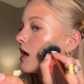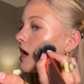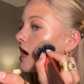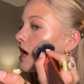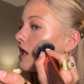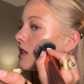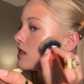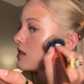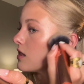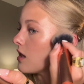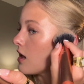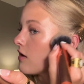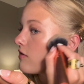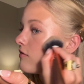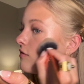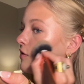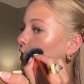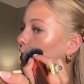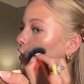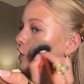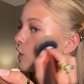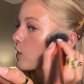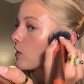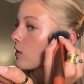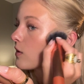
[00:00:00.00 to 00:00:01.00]
Love
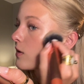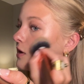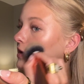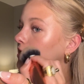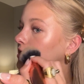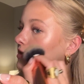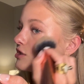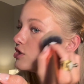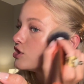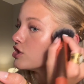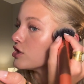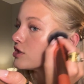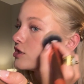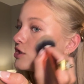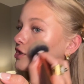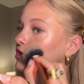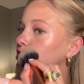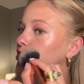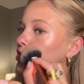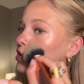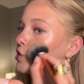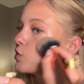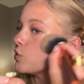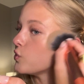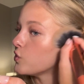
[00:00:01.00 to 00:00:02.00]
her, just
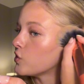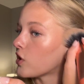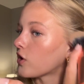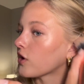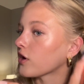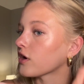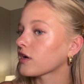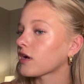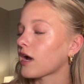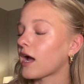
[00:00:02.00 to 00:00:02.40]
too dark.